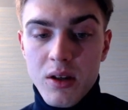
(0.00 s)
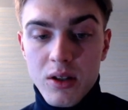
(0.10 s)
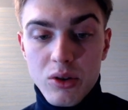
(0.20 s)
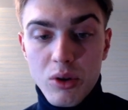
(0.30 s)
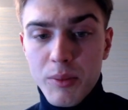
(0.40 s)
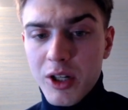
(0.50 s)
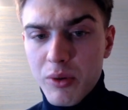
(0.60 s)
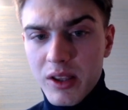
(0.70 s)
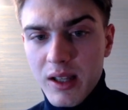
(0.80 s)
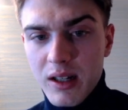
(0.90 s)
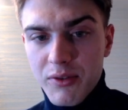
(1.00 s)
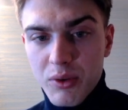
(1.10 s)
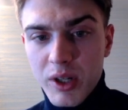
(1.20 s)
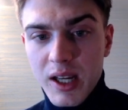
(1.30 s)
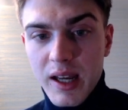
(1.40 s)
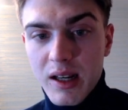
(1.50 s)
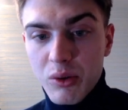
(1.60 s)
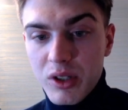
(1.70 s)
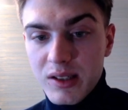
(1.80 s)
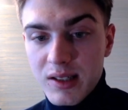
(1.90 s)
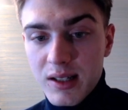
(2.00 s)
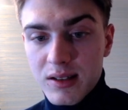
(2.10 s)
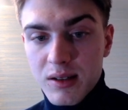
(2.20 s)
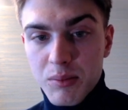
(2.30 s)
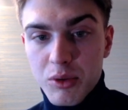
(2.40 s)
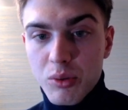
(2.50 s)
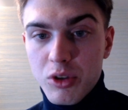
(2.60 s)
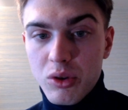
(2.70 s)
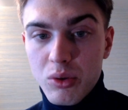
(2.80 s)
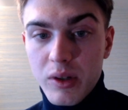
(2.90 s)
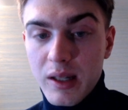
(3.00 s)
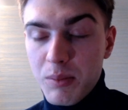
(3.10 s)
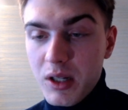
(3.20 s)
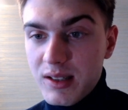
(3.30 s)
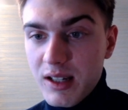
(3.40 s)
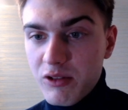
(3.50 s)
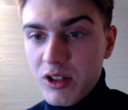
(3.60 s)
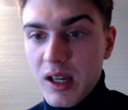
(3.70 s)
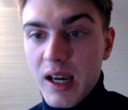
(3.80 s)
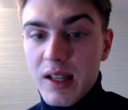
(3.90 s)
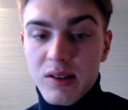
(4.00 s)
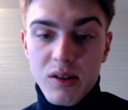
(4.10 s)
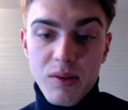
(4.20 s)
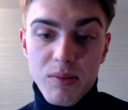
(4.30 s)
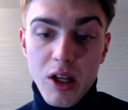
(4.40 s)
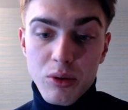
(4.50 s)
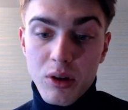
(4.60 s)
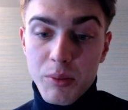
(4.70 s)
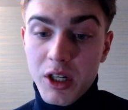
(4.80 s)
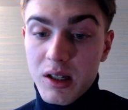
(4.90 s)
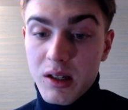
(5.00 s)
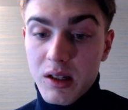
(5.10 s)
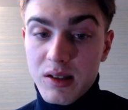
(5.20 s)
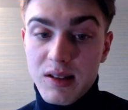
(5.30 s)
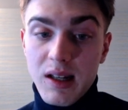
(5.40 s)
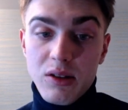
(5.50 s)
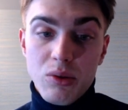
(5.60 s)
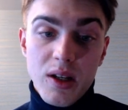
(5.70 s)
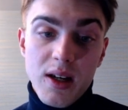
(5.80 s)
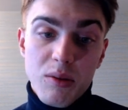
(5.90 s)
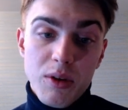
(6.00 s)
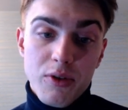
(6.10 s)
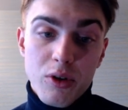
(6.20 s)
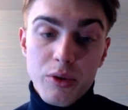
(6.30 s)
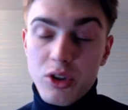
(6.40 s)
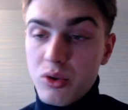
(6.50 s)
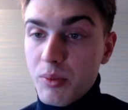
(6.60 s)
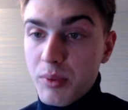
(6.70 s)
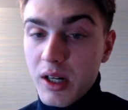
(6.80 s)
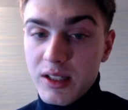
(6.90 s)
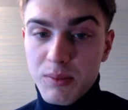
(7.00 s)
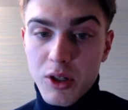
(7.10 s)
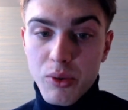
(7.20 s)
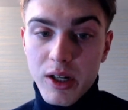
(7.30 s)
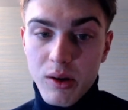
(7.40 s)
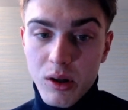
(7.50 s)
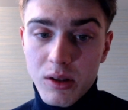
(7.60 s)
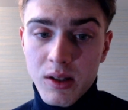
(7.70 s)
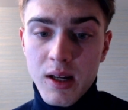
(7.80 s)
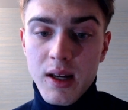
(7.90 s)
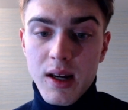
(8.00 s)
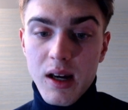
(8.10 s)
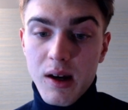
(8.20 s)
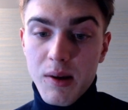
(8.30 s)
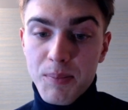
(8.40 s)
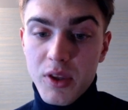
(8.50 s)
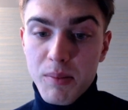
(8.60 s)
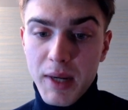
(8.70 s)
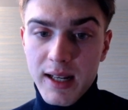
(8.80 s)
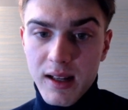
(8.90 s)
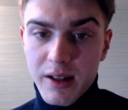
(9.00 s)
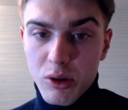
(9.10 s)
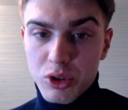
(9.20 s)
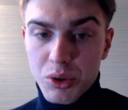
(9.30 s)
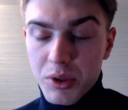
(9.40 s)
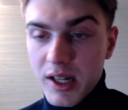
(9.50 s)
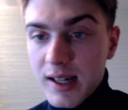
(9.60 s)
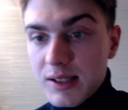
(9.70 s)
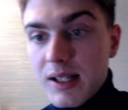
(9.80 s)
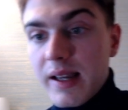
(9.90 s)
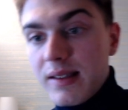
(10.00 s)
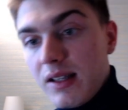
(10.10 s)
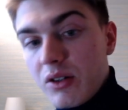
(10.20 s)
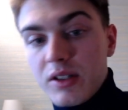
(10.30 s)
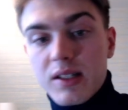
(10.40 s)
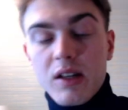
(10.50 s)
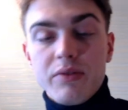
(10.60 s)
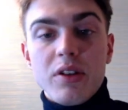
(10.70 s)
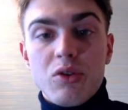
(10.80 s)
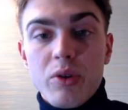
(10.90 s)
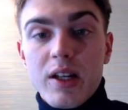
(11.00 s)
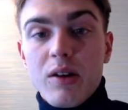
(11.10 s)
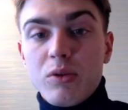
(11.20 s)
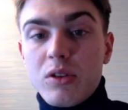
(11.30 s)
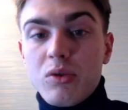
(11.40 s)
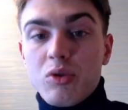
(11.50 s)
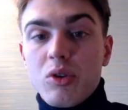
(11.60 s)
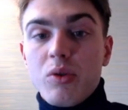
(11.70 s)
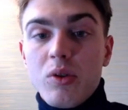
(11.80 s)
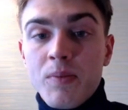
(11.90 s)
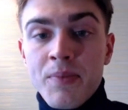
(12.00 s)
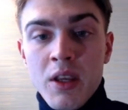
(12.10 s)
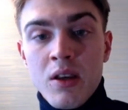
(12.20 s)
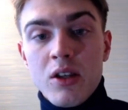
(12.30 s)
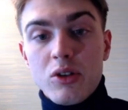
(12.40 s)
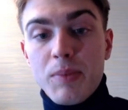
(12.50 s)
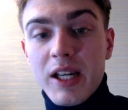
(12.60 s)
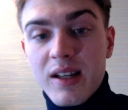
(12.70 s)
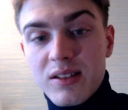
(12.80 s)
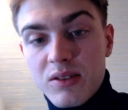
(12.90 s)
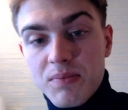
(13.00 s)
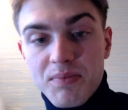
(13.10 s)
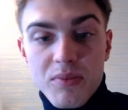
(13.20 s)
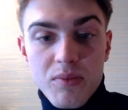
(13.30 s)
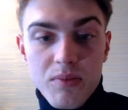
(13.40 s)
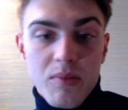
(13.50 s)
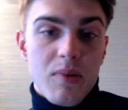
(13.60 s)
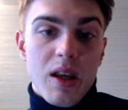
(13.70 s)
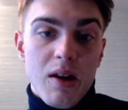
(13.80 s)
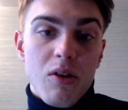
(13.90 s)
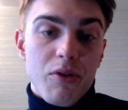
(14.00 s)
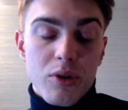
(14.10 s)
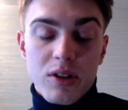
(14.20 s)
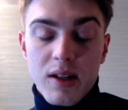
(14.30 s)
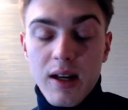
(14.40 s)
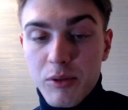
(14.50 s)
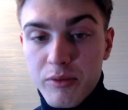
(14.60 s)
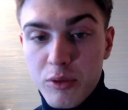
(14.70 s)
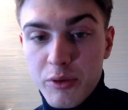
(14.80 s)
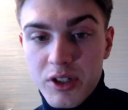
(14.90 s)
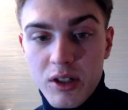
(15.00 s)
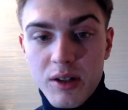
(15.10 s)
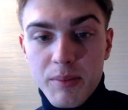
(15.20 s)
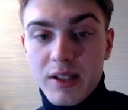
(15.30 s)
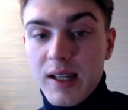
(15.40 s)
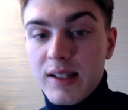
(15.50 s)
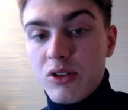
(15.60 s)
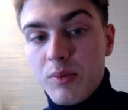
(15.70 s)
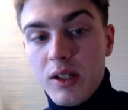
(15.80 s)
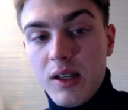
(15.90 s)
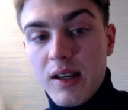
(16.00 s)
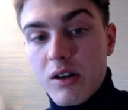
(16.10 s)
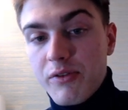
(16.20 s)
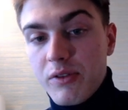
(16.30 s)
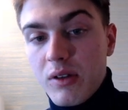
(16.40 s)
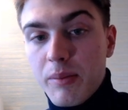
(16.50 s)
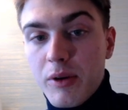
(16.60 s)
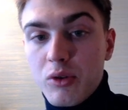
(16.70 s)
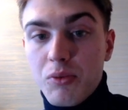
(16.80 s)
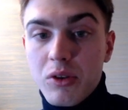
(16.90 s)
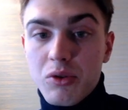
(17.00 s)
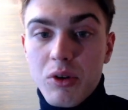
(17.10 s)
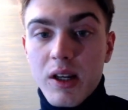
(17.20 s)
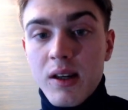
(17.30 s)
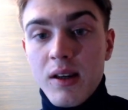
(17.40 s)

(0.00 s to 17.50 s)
So Dominic went knight f3 and now d6, bishop g2, knight bd7, and now Dominic decided to take on b4, which surprised me quite a lot. The main line goes short castle, and here is kind of the trick I wanted to show you. So black has, of course, a couple of moves here, but has to be careful about one trick.